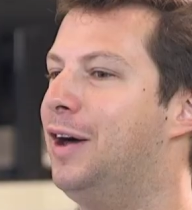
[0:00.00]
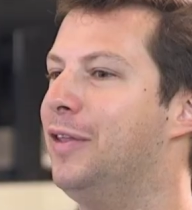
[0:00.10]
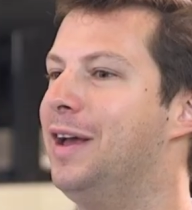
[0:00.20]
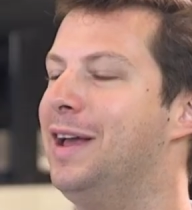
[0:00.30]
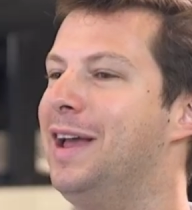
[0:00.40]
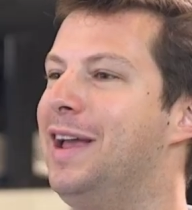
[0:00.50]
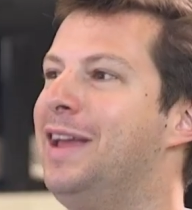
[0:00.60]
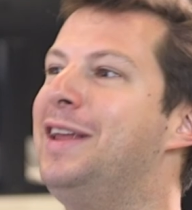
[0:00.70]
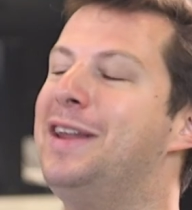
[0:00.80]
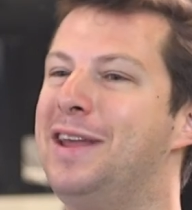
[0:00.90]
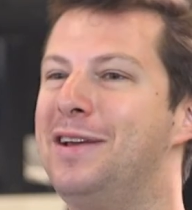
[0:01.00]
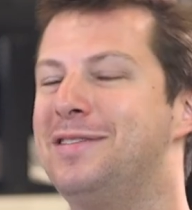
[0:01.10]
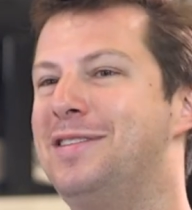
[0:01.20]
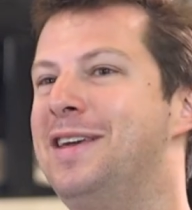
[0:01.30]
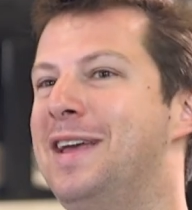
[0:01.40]
I, here's
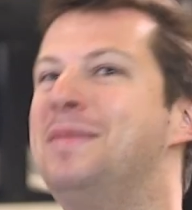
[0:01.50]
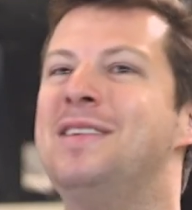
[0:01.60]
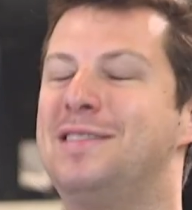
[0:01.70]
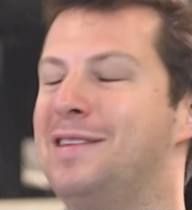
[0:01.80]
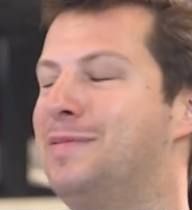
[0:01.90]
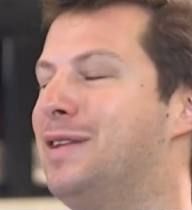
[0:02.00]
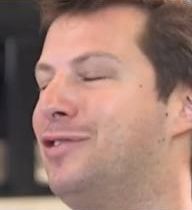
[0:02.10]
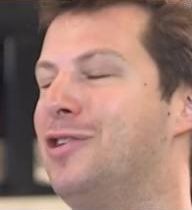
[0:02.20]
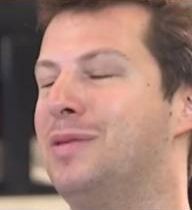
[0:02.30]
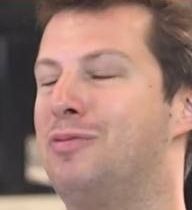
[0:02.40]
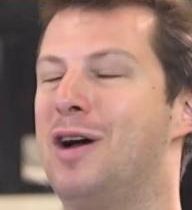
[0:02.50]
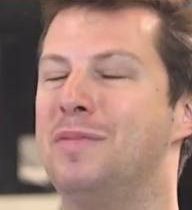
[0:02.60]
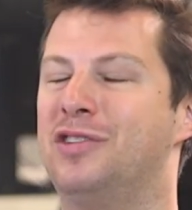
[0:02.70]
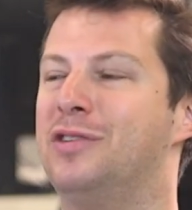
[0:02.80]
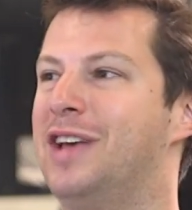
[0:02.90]
the thing, and this has been the, show, the
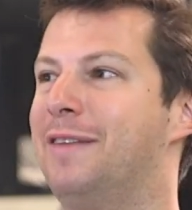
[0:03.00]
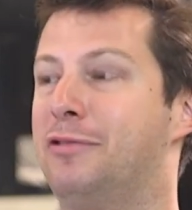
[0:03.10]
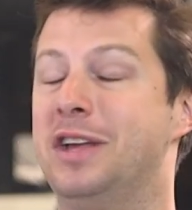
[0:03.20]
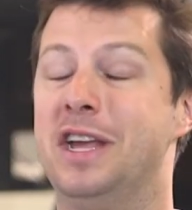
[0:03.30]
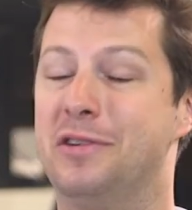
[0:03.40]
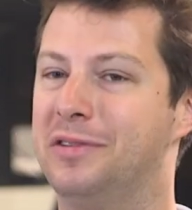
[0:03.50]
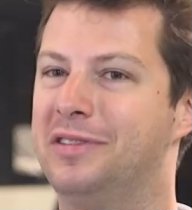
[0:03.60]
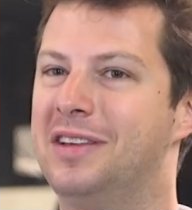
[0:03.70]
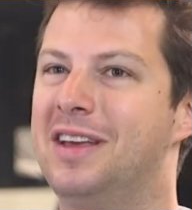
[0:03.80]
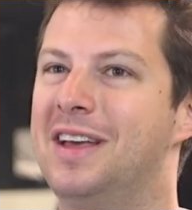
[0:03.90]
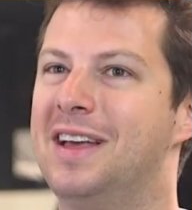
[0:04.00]
problem the show's had for years.